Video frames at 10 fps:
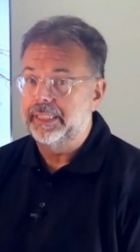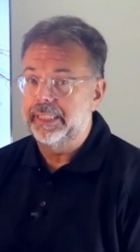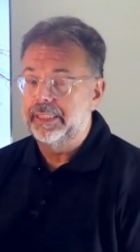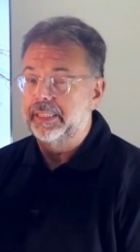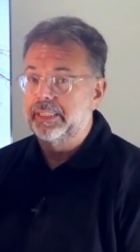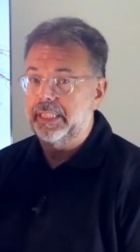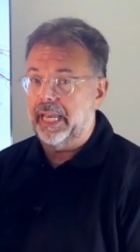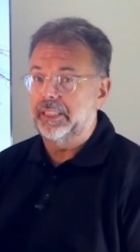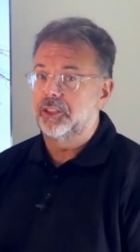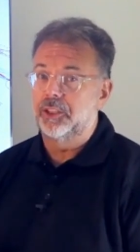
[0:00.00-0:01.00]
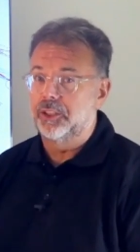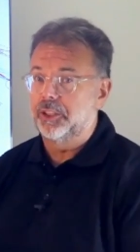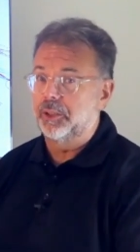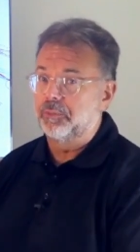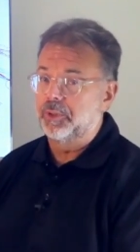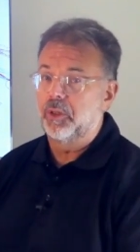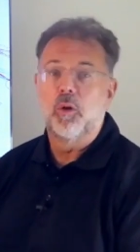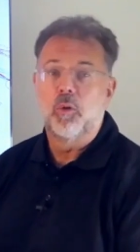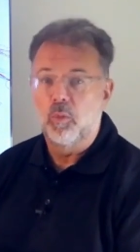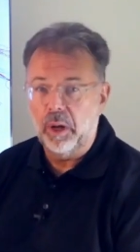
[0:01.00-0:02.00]
diseases and
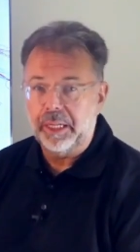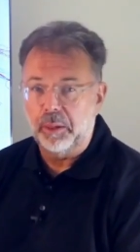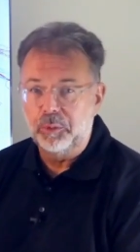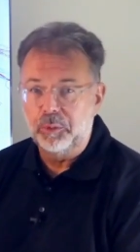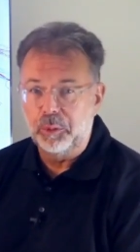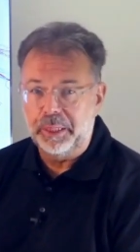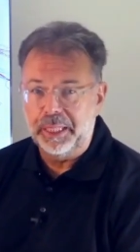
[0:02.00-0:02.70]
systems. Welcome to